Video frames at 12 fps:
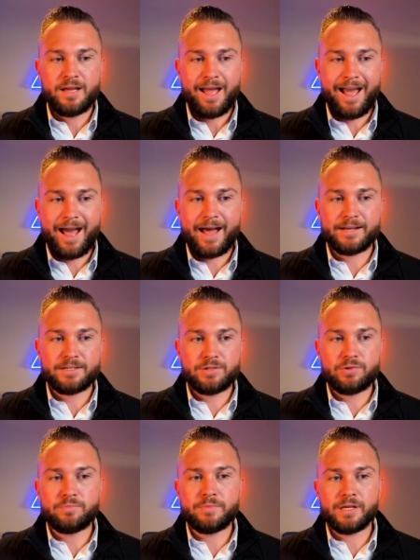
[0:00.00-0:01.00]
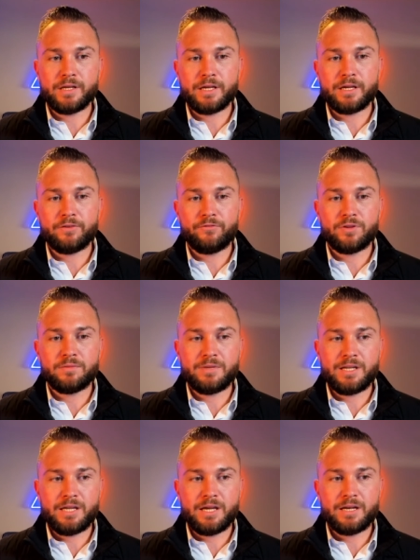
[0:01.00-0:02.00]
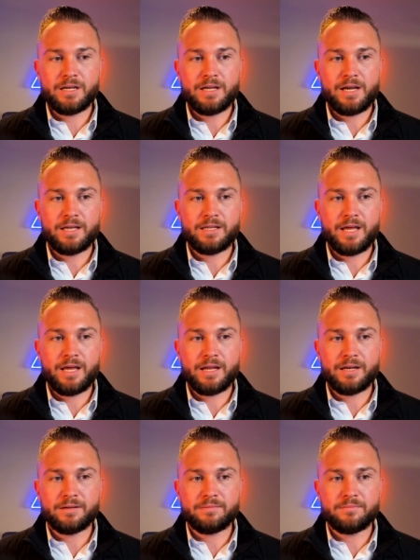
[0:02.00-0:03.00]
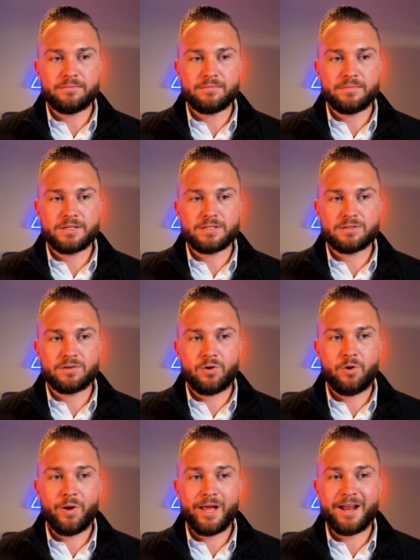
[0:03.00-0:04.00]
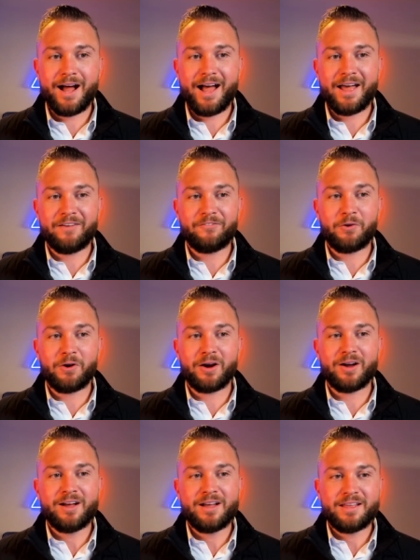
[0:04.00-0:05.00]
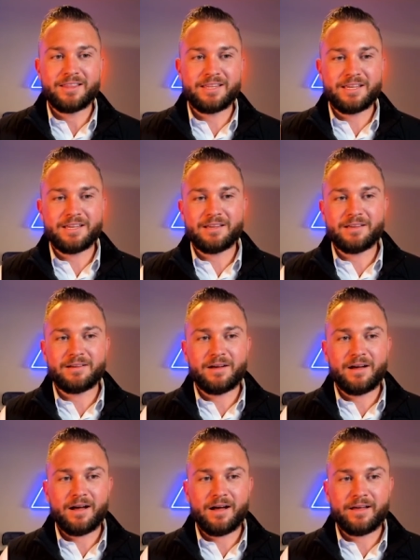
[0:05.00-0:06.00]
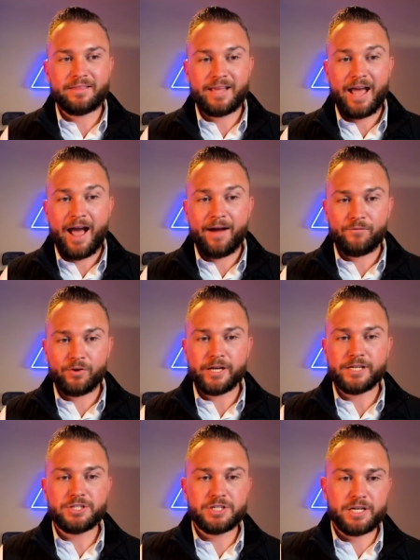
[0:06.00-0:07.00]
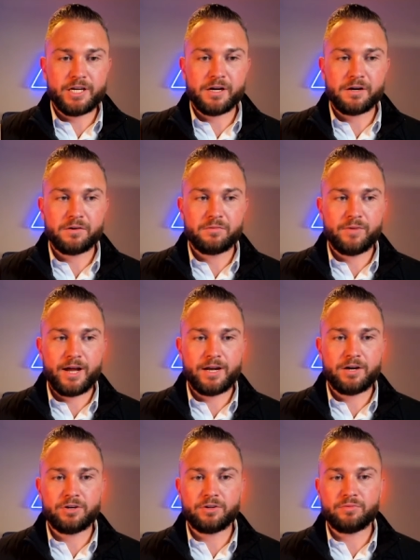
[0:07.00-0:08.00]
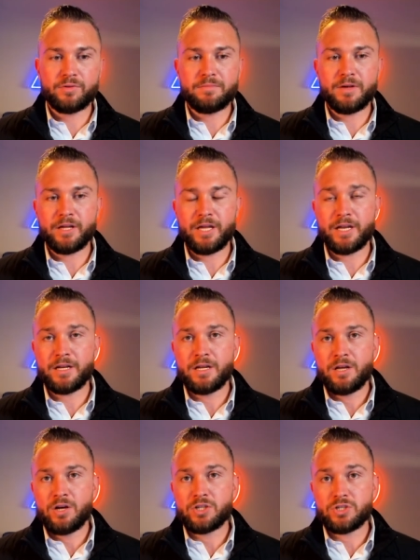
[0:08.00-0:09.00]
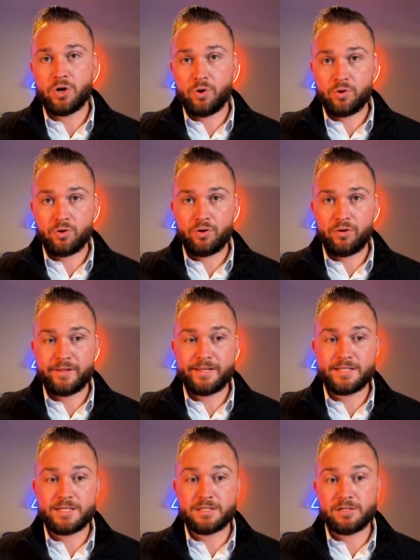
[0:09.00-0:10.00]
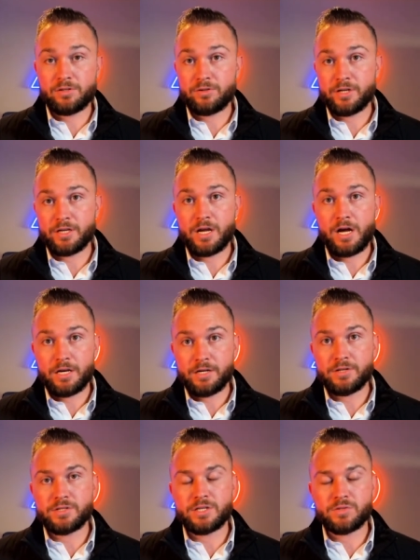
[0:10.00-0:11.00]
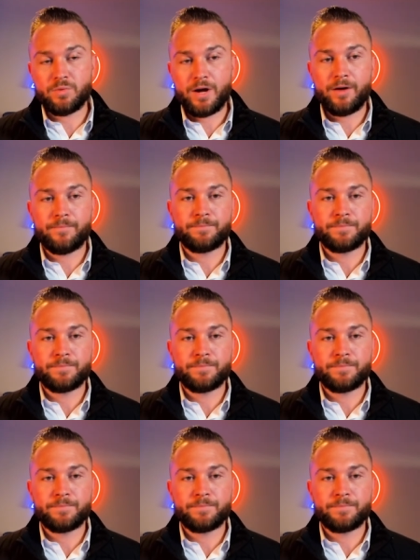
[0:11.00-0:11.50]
at two million for the median. And then it's quite high for the, uh, the average here, right under three million total. And this is including condos as well.